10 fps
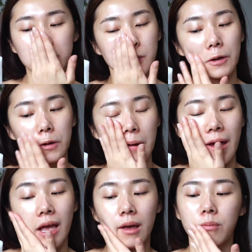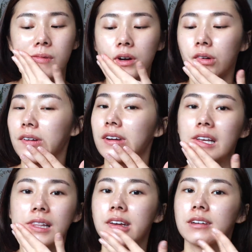so I am
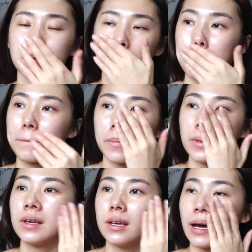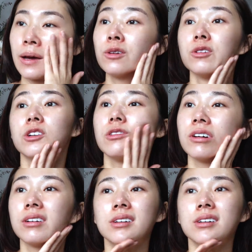already like, I don't know